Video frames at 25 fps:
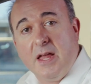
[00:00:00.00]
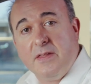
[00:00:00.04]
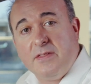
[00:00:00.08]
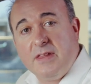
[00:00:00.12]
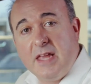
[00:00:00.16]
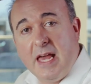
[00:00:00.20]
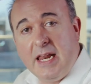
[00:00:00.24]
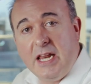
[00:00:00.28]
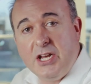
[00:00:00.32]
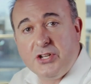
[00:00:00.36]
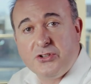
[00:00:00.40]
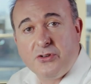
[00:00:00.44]

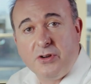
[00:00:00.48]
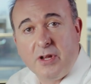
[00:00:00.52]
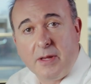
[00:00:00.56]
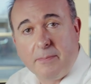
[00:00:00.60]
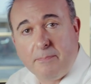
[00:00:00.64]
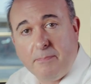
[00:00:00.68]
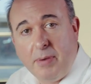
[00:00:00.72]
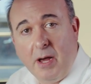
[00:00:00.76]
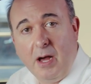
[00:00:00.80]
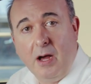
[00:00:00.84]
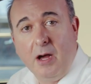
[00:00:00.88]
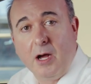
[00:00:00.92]
The
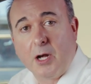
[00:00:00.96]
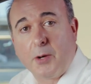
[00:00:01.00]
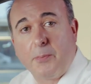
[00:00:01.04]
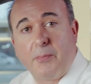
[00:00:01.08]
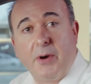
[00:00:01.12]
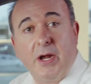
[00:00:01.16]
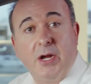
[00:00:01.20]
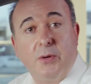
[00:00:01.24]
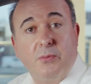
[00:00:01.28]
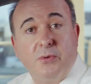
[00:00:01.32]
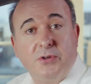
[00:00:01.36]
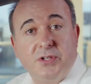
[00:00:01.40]
electronic park
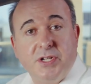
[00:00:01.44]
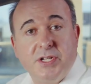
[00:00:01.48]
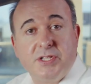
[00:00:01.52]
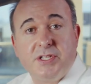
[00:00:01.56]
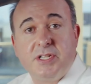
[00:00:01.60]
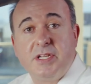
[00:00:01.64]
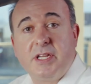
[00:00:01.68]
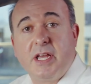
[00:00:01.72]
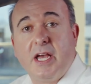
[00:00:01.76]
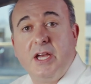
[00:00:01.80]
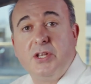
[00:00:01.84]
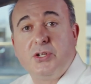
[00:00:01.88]
brake will
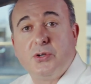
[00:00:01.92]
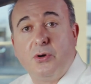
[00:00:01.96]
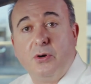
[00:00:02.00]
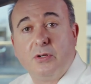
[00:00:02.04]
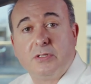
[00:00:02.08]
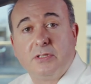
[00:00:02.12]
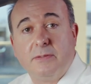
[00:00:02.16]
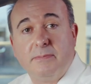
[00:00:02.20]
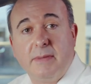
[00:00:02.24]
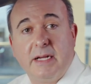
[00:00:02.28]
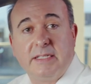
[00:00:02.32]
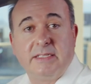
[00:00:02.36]
disengage
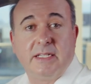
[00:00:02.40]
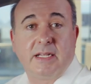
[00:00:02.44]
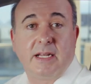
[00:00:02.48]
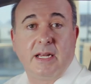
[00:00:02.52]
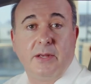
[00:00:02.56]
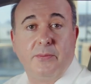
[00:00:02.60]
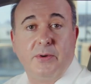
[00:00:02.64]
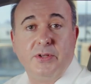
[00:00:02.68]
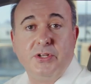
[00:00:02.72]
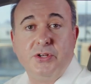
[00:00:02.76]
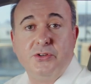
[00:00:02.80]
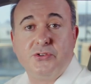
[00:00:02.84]

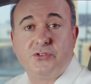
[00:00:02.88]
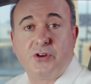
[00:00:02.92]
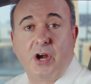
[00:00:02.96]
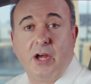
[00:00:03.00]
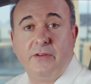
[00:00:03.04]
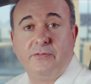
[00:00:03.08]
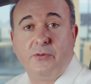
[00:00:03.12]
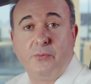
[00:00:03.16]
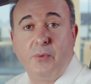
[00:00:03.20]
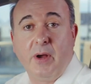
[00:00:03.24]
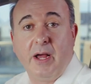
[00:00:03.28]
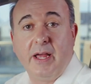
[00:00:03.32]
automatically when you
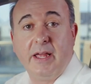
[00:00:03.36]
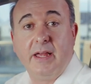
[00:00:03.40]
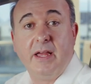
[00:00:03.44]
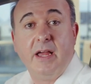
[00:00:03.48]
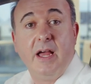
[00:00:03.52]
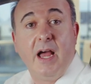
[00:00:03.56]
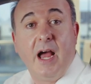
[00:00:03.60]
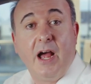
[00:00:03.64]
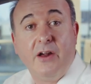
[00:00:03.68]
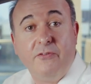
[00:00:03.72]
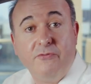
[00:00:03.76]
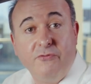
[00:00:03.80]
drive away
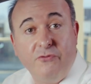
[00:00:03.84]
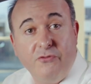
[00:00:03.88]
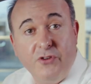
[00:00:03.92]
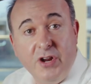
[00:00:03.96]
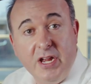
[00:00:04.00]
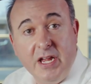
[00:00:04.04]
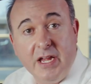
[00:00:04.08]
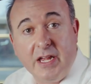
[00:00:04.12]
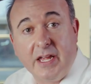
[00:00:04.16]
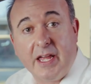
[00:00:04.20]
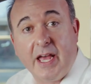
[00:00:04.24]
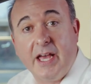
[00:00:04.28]
and
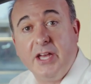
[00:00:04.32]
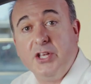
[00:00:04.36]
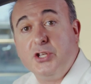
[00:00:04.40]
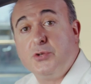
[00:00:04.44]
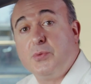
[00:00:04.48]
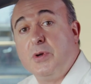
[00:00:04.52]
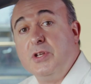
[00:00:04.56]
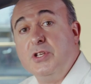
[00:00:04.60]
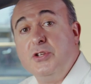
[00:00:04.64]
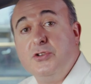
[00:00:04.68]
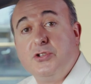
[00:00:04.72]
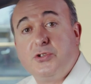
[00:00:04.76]
re-engage
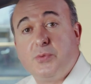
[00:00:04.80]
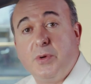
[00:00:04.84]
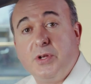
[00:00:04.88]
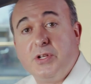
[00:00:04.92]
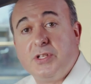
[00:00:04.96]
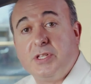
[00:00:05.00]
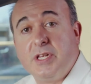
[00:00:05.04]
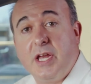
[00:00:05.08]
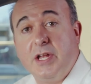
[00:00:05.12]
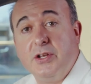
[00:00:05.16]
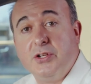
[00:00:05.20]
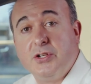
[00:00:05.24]
when you
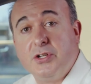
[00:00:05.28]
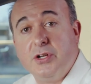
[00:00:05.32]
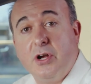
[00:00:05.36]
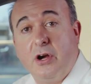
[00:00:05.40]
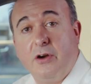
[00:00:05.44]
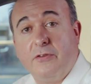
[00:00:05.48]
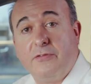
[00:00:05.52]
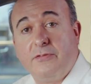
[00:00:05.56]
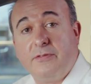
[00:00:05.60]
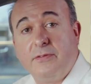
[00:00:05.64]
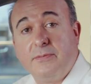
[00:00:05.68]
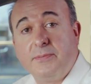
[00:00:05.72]
switch the engine
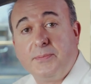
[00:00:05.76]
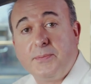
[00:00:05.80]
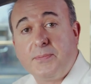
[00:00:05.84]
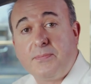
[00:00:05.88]
off.